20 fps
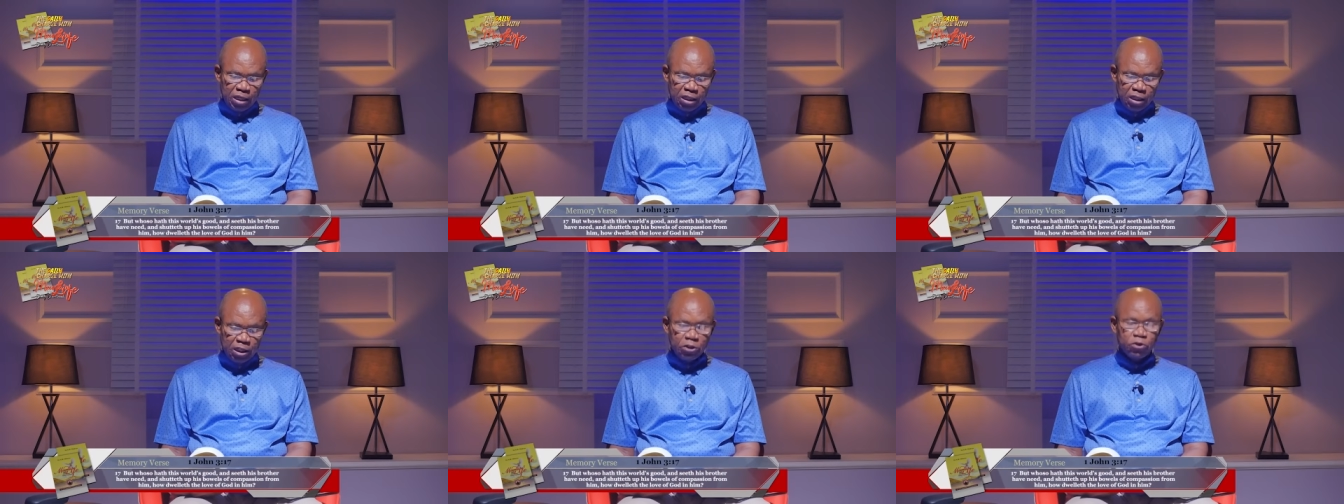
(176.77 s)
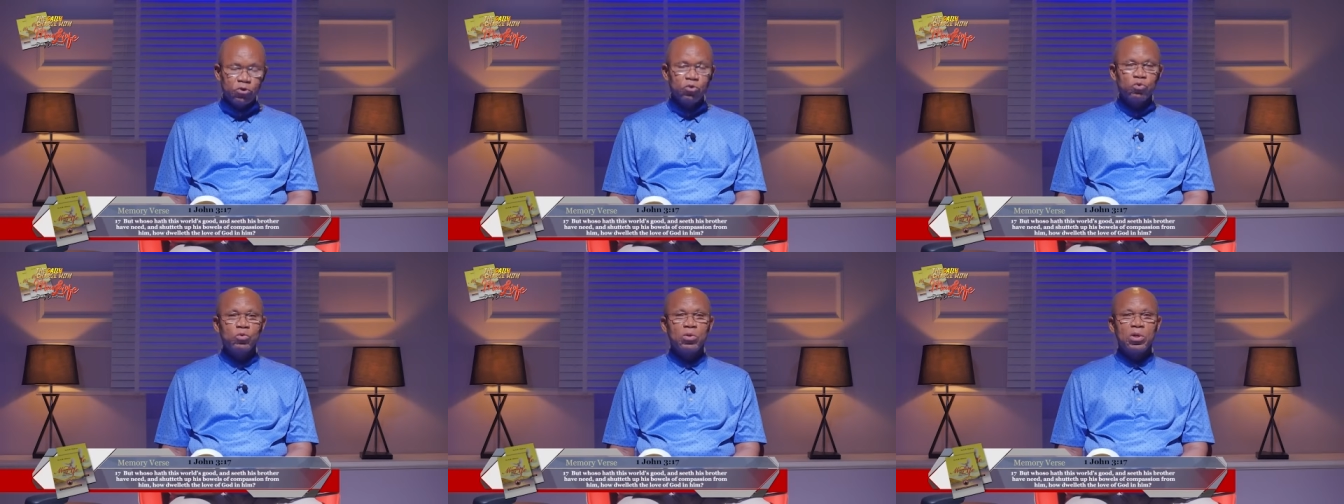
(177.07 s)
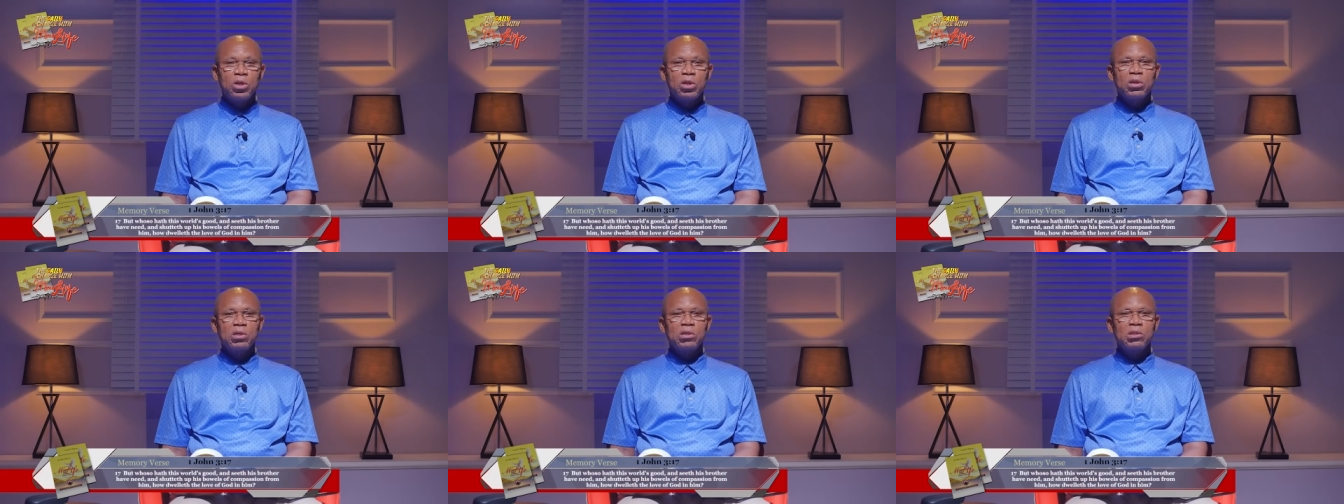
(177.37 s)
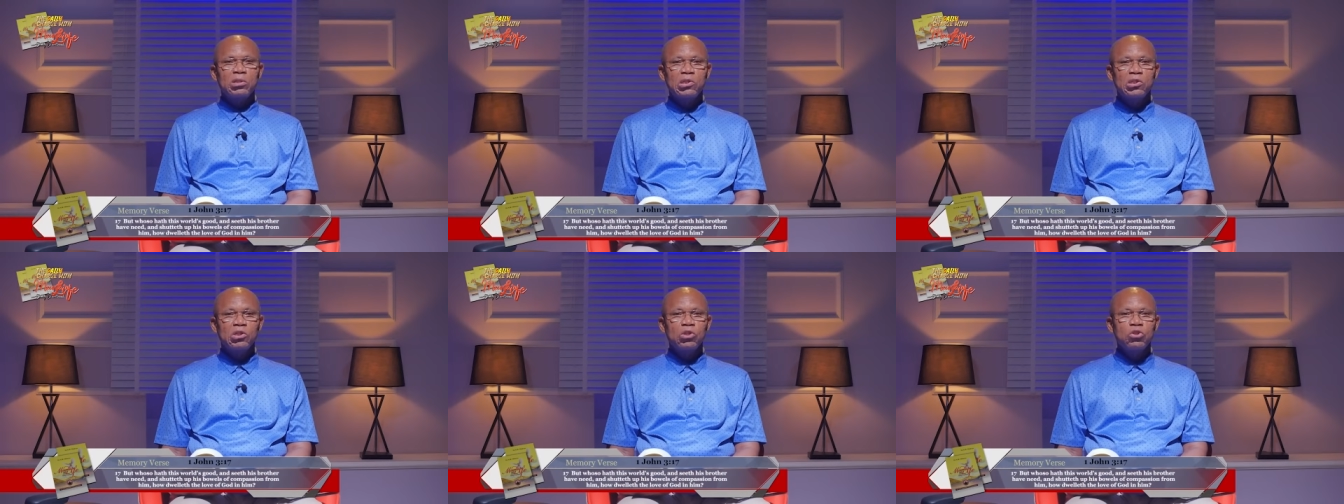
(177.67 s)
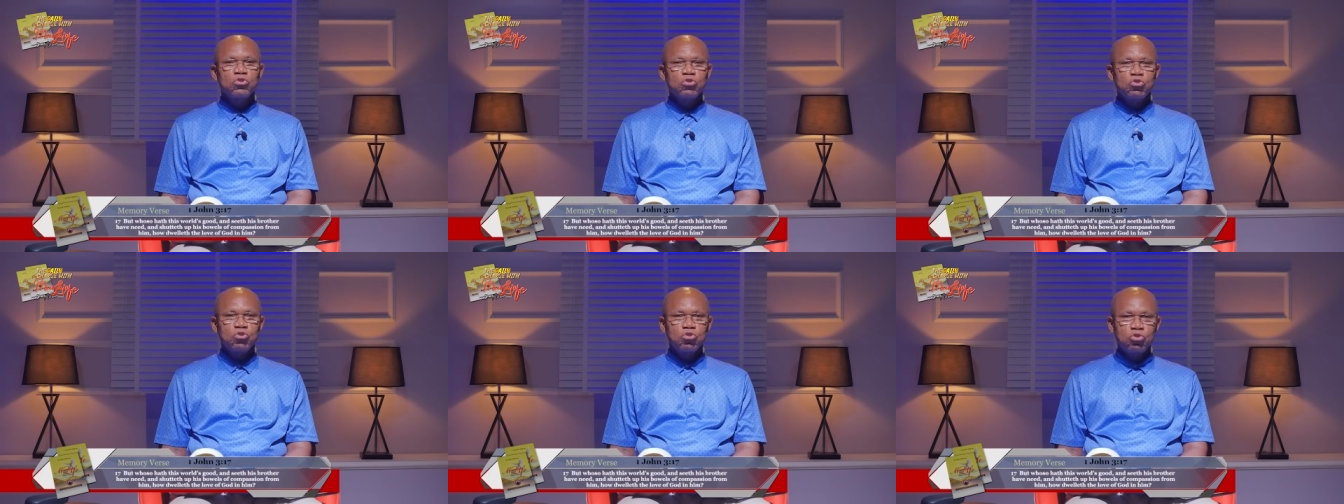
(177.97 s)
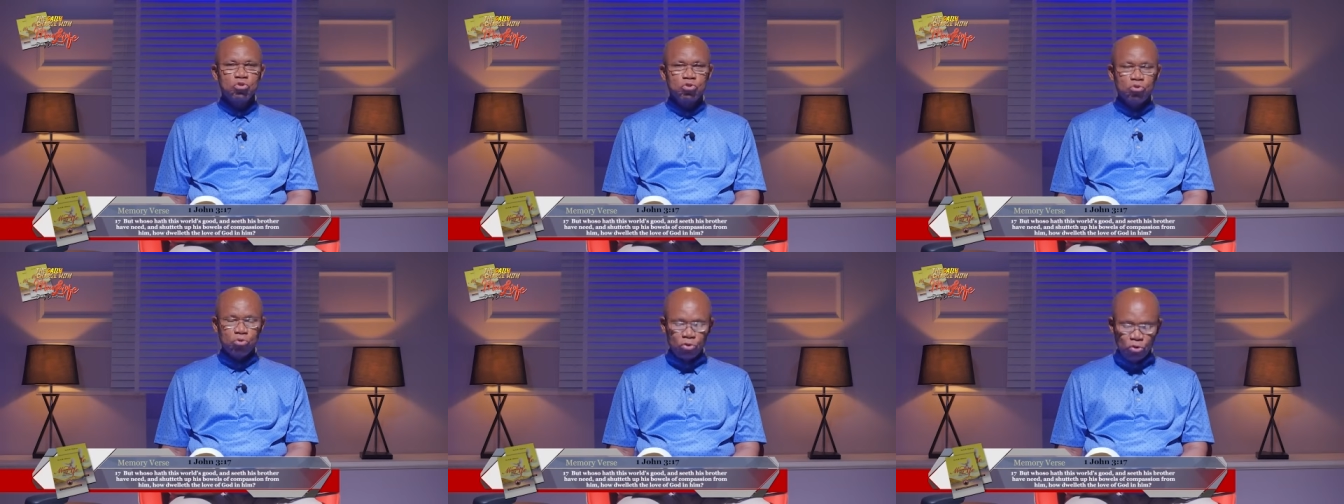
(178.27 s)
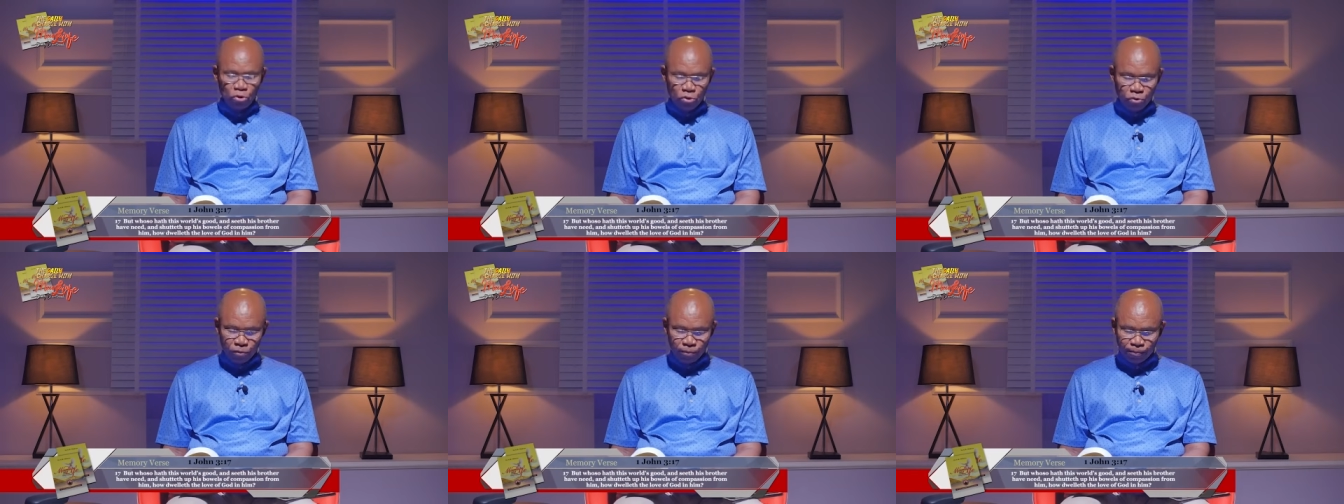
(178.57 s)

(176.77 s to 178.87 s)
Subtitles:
this world's good